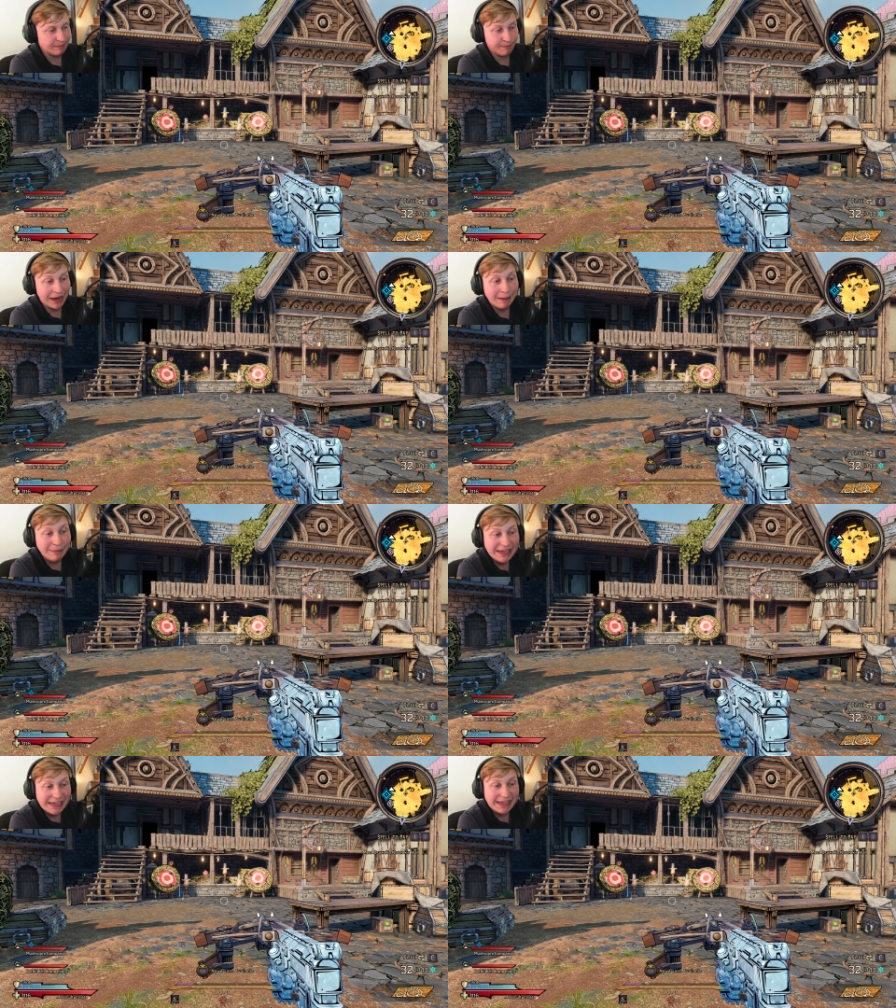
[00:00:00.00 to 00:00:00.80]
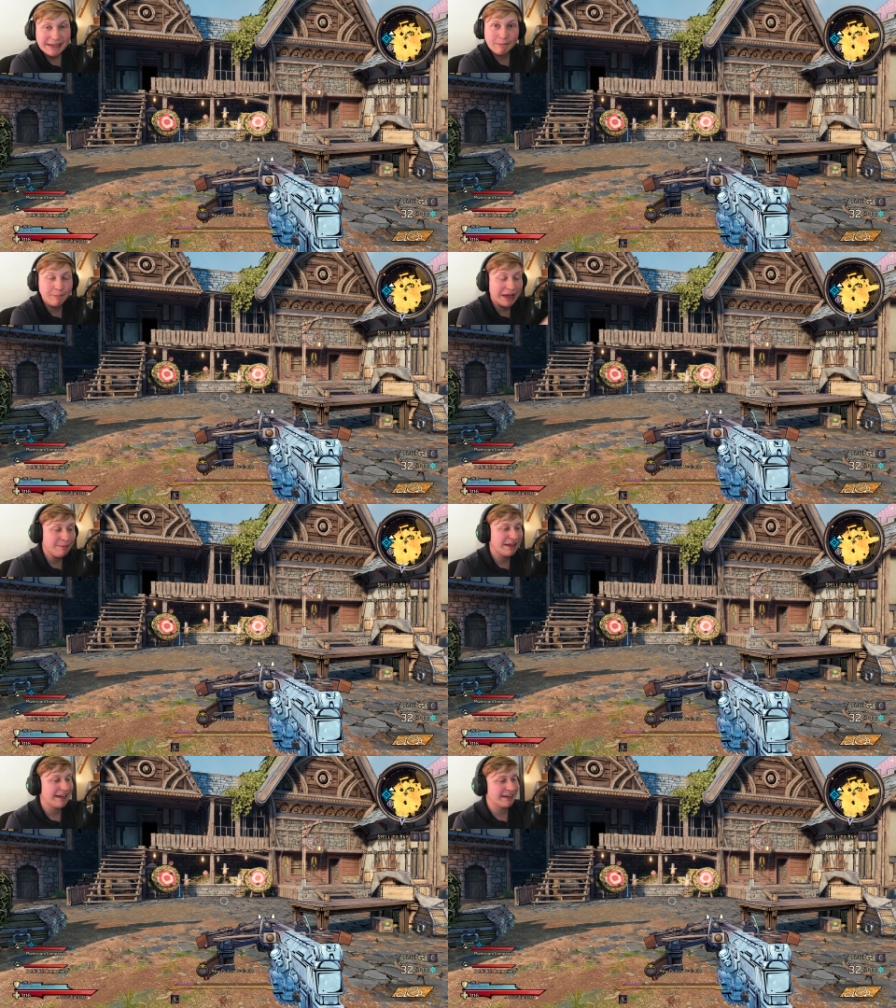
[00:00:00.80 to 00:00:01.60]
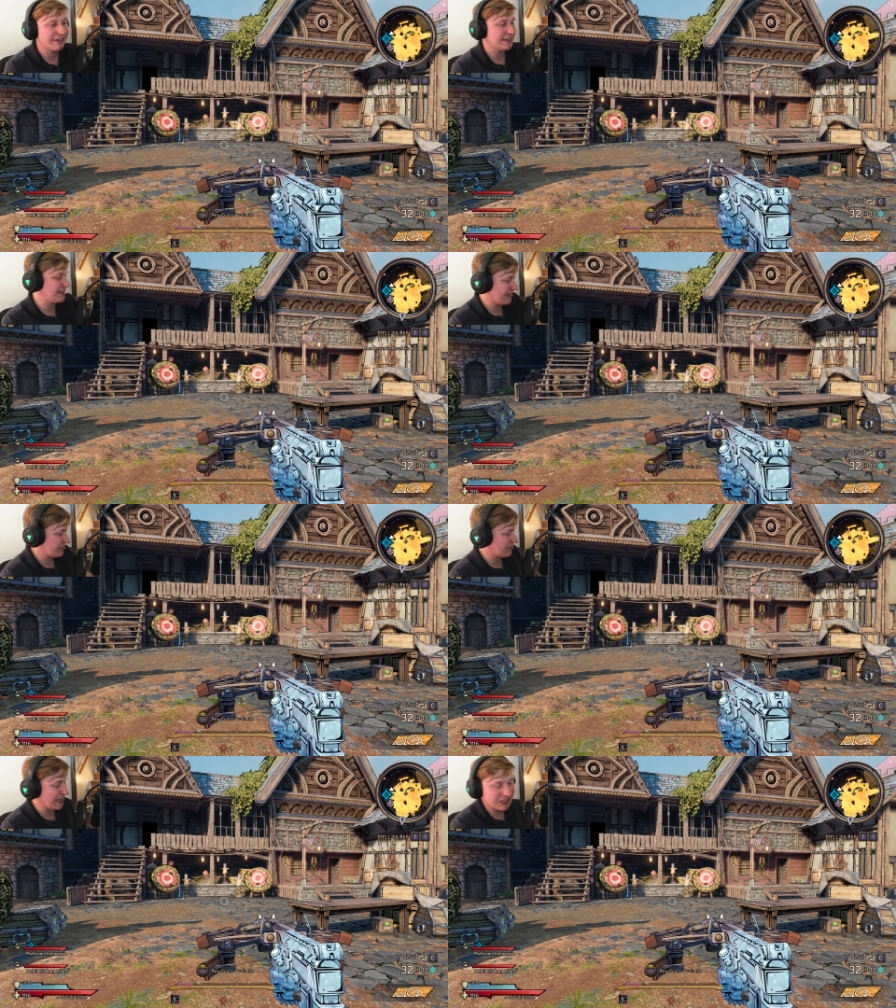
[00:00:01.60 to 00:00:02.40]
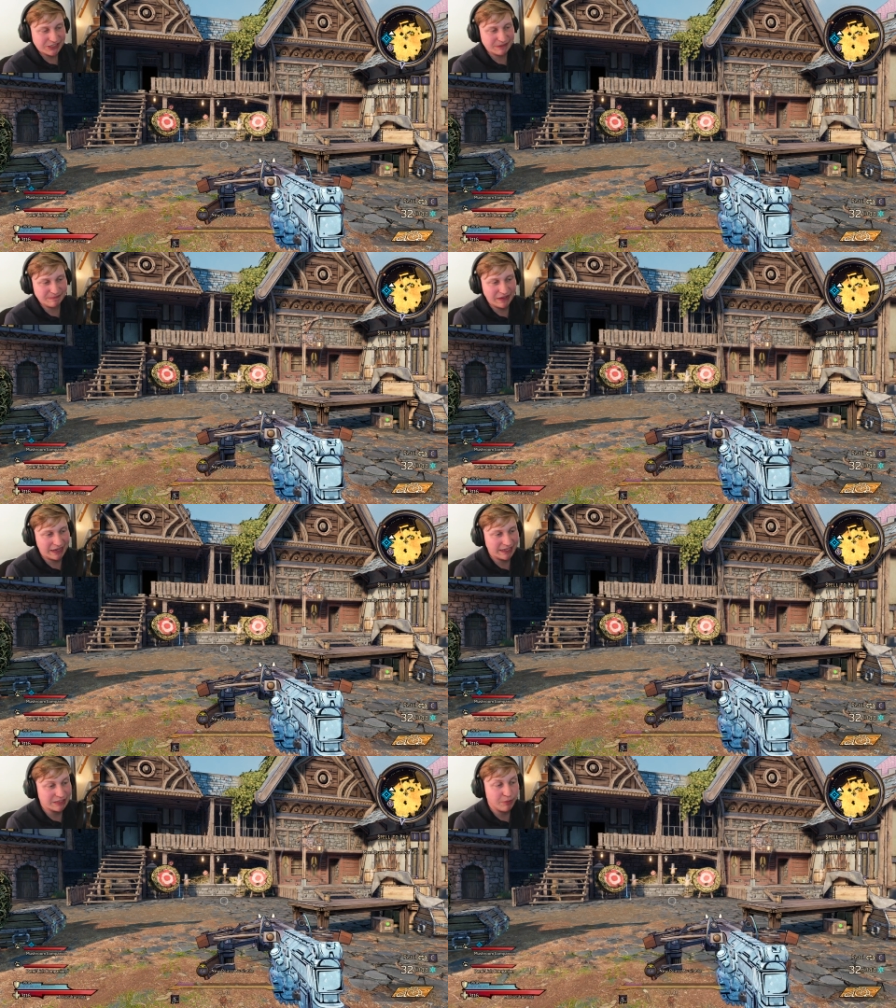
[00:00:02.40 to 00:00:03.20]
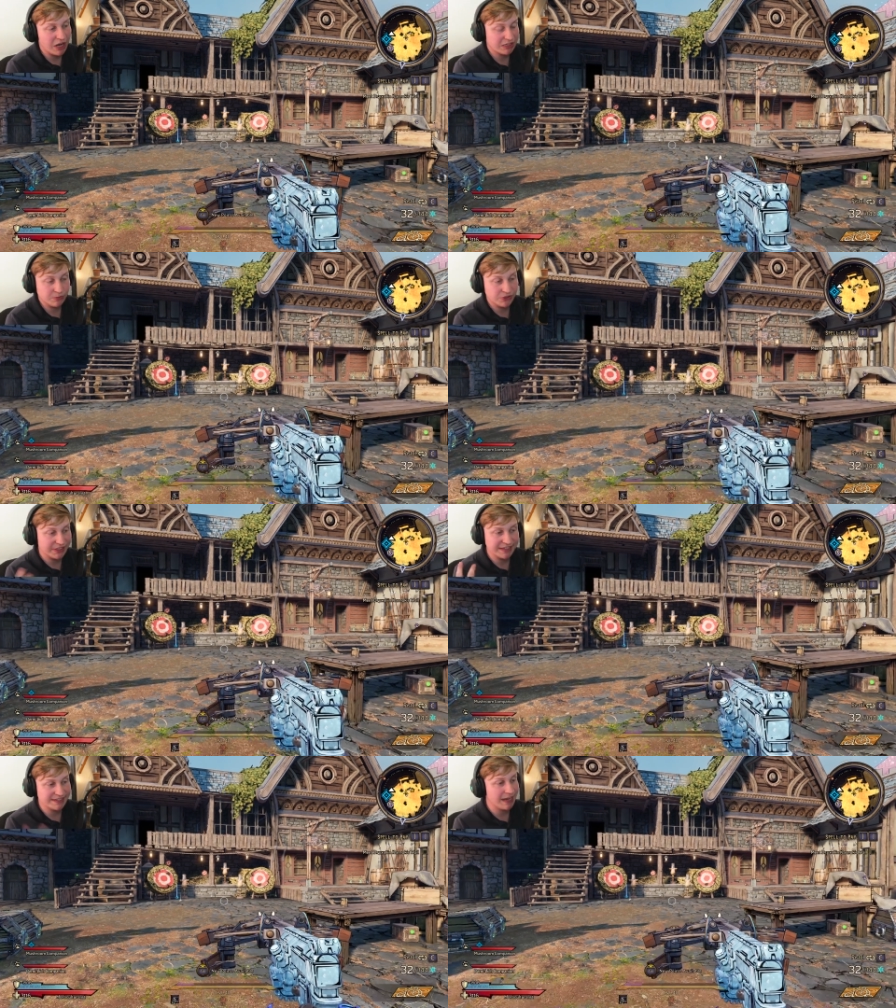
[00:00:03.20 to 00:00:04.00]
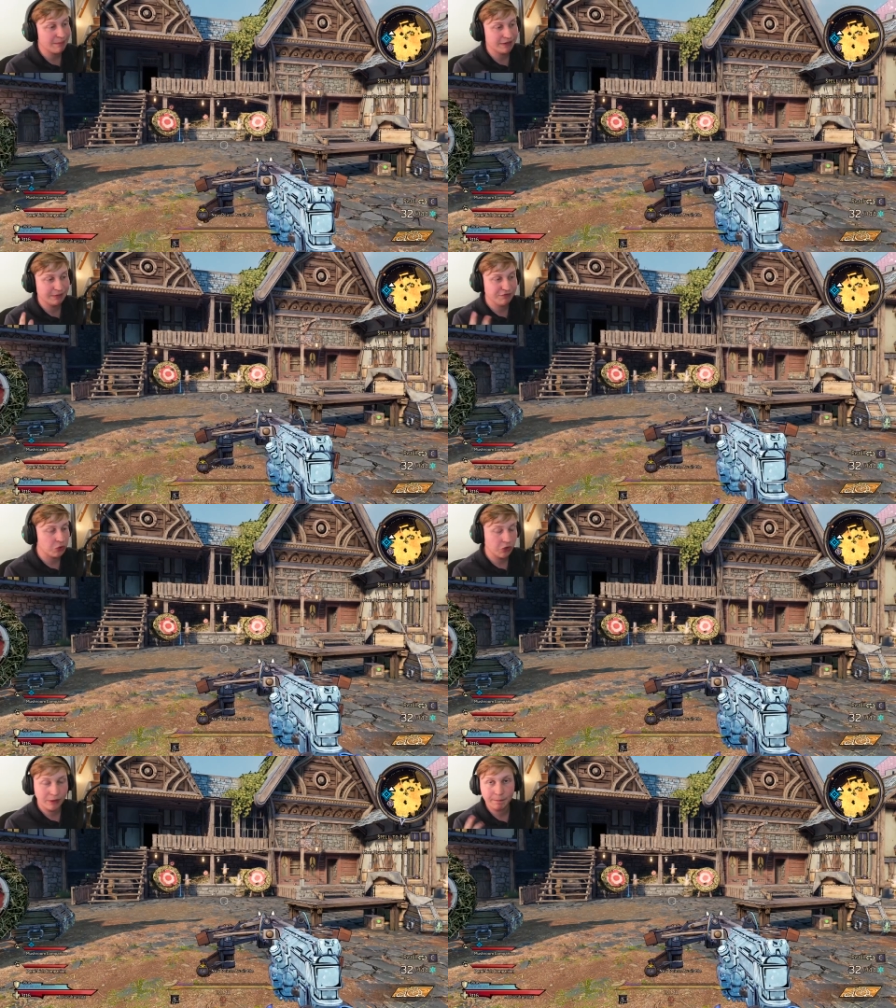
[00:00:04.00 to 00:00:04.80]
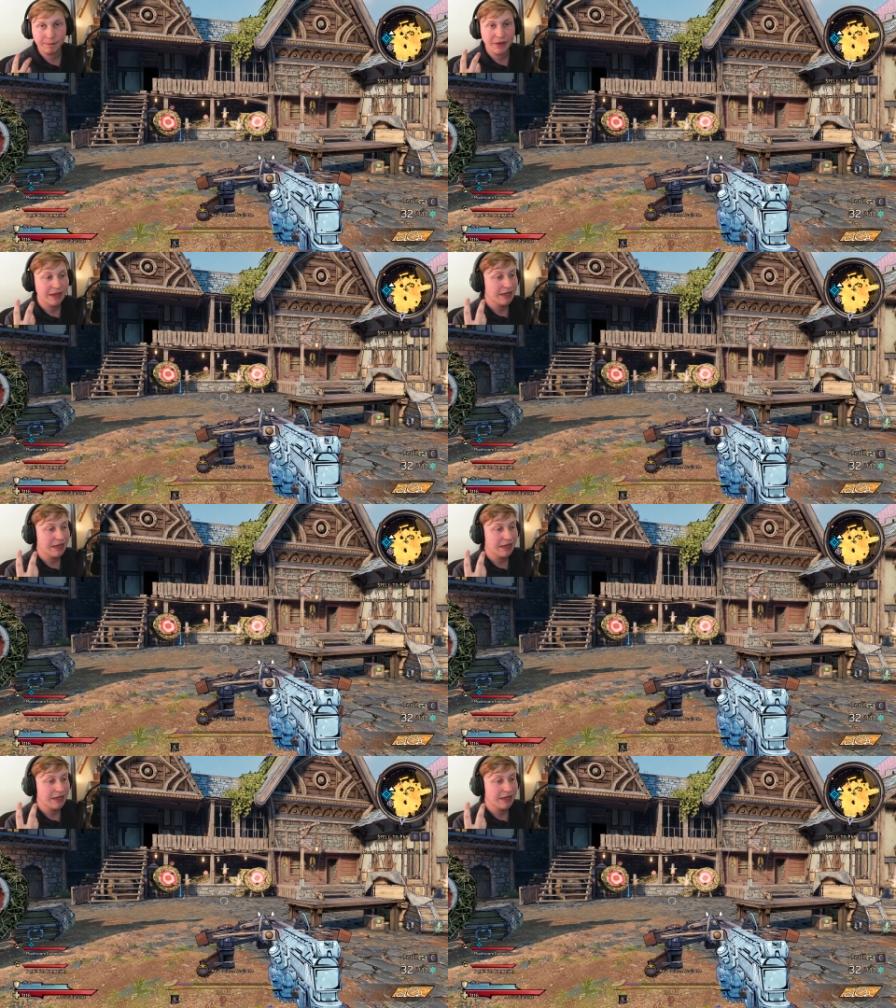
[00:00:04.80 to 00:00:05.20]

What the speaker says: Maybe I know this is a stretch, it's possible this has happened before.